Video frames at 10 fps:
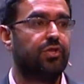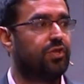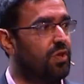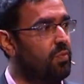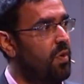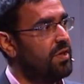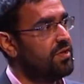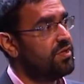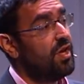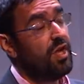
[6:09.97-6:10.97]
to the
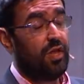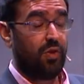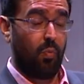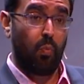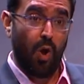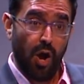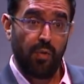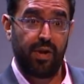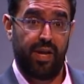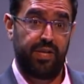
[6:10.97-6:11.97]
ones that were
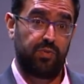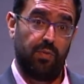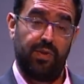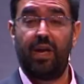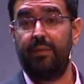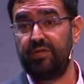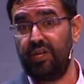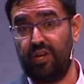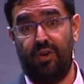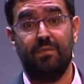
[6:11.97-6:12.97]
in it when we came to the
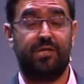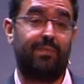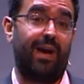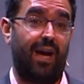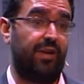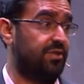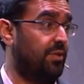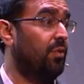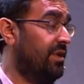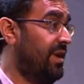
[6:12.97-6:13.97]
agreement about how to
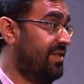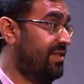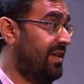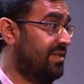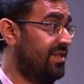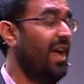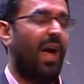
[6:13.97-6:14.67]
organize things.